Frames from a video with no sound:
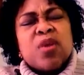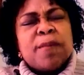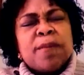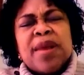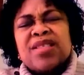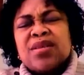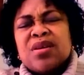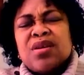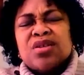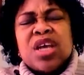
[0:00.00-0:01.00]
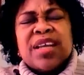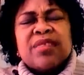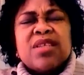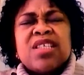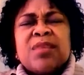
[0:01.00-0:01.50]
We bless God that
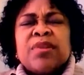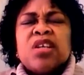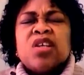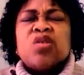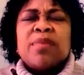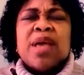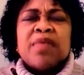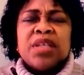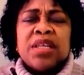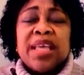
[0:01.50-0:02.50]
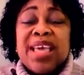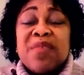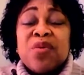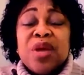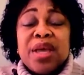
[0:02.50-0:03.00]
you have separated us from everything
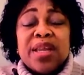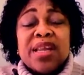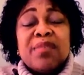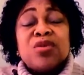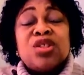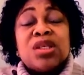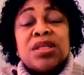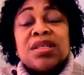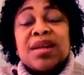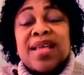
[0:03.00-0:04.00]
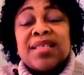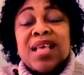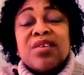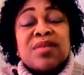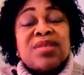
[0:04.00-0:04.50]
evil in the name of Jesus Christ.
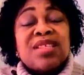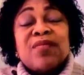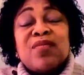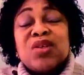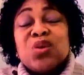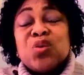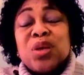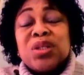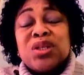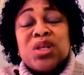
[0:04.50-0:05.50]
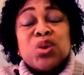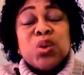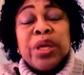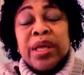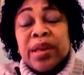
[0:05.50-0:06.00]
You have sent forth your word today
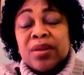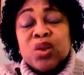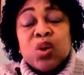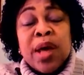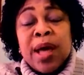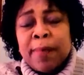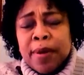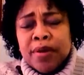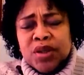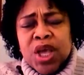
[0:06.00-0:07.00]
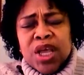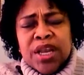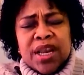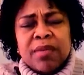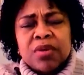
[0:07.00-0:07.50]
to heal us, to help us in
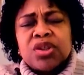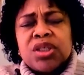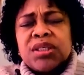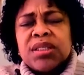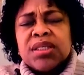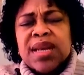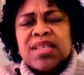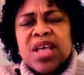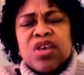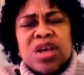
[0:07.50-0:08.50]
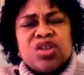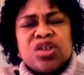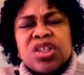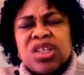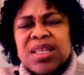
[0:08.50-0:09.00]
the name of Jesus Christ. You are
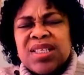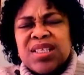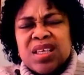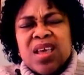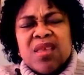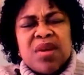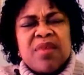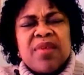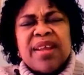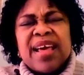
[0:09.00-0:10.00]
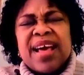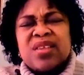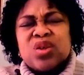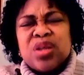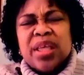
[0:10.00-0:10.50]
touching the sick wherever they
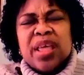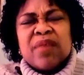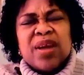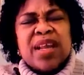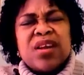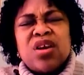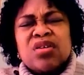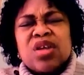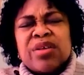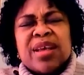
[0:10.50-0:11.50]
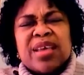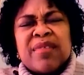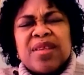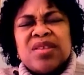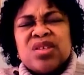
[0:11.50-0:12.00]
are today. Father Lord, you are
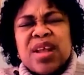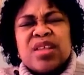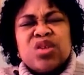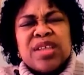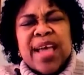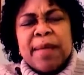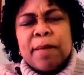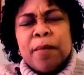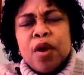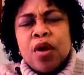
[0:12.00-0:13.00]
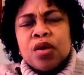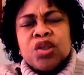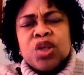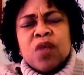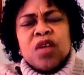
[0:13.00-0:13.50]
giving strength to dying
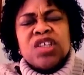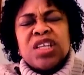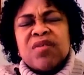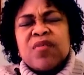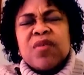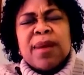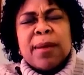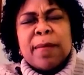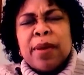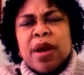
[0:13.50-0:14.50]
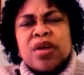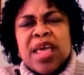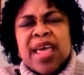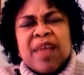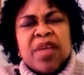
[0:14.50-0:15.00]
bones, flushing away from our blood
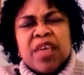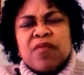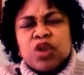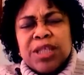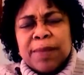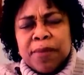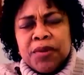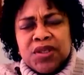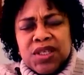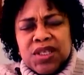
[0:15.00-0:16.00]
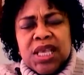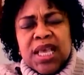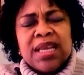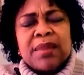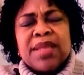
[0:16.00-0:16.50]
every evil deposit
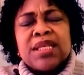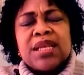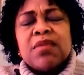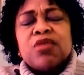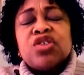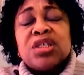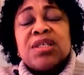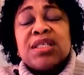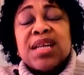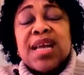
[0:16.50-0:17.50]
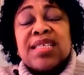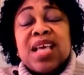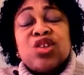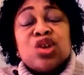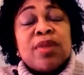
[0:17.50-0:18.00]
in the mighty name of Jesus Christ.
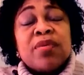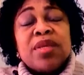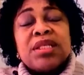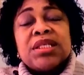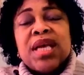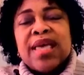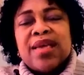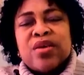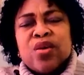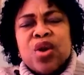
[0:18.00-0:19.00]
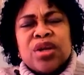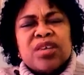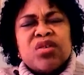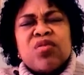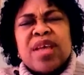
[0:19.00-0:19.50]
Jehovah, we thank you
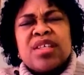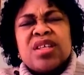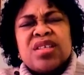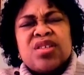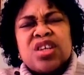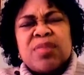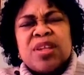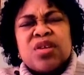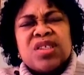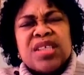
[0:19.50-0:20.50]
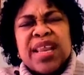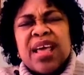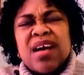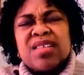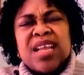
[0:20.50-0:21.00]
that your righteous judgment
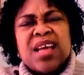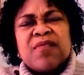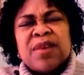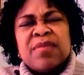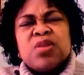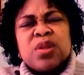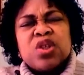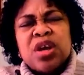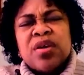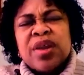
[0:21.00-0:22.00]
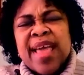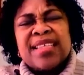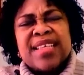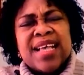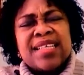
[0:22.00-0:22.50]
concerning us and our families will be done on
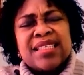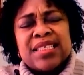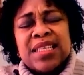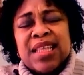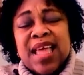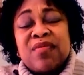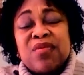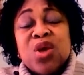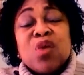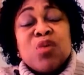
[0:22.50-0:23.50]
earth as it is in heaven.